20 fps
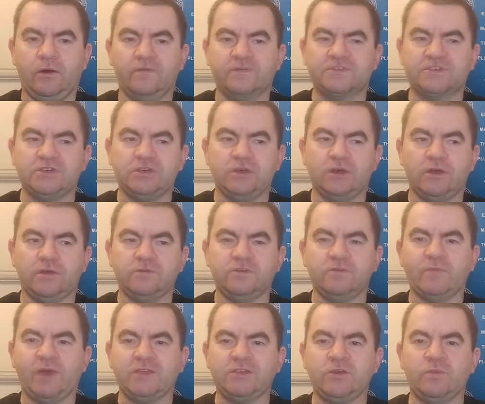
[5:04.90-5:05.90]
Obviously,
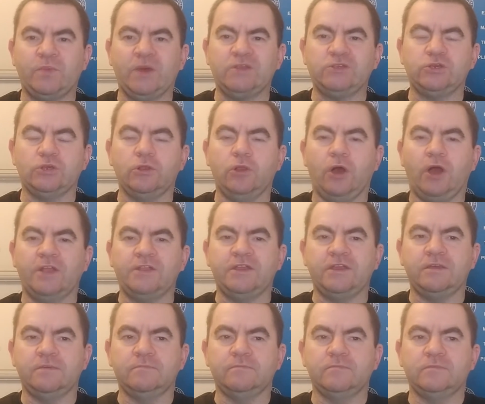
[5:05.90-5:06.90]
you make your bed, you lie in
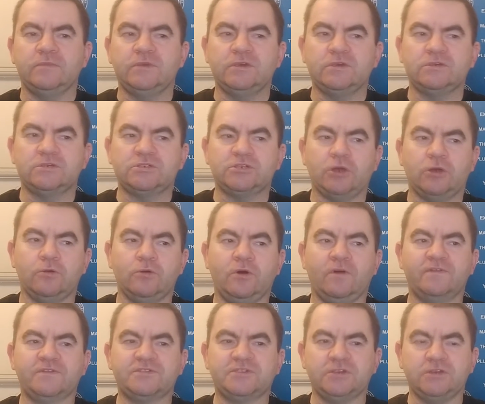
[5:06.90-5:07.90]
it. So,
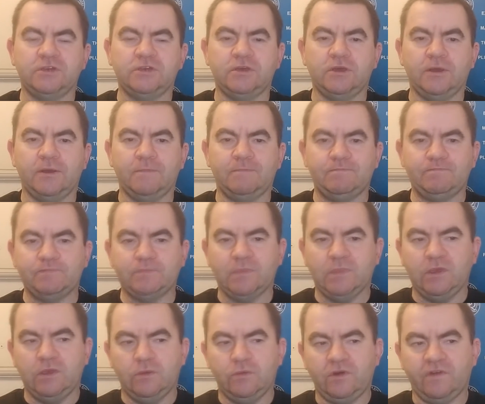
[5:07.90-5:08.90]
obviously, we'll
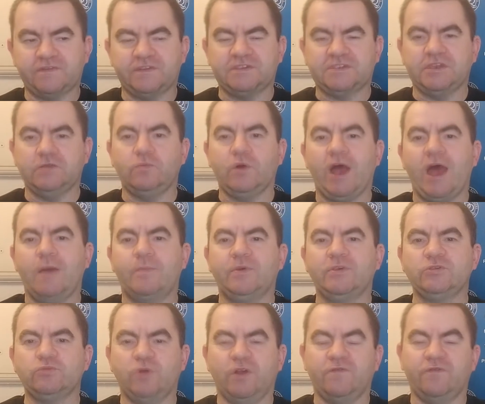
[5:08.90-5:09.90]
have to see what
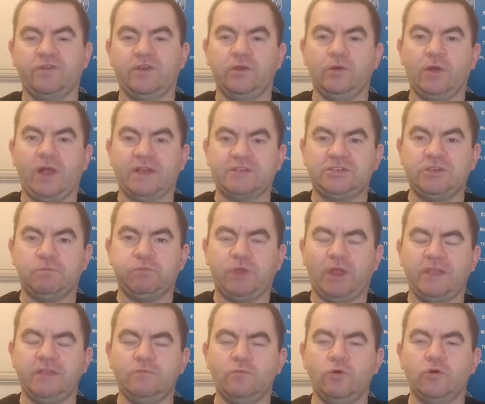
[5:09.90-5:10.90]
happens, whether you actually
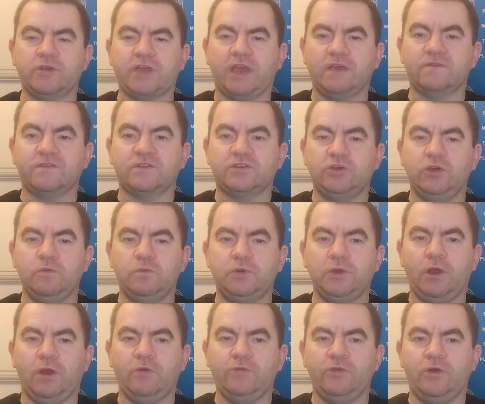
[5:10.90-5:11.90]
play any more games at
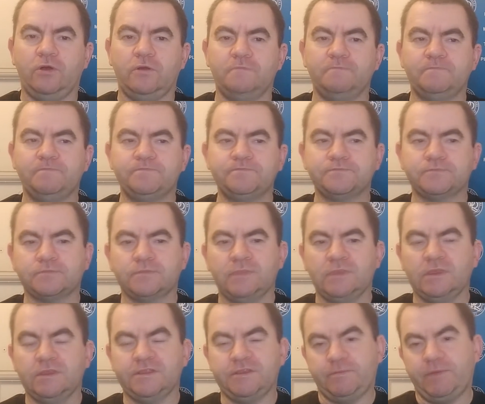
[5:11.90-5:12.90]
QPR or not,
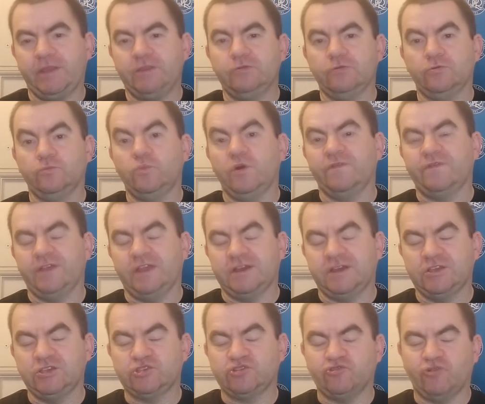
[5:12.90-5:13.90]
depending on whether they
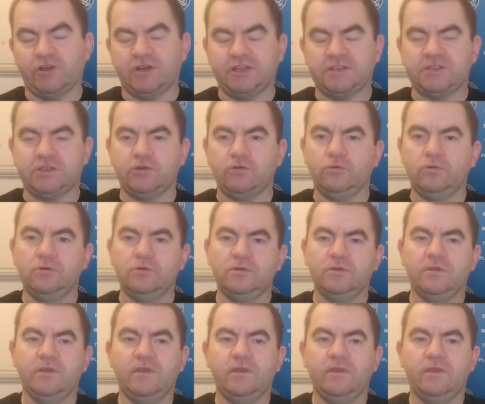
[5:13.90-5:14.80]
can strike a deal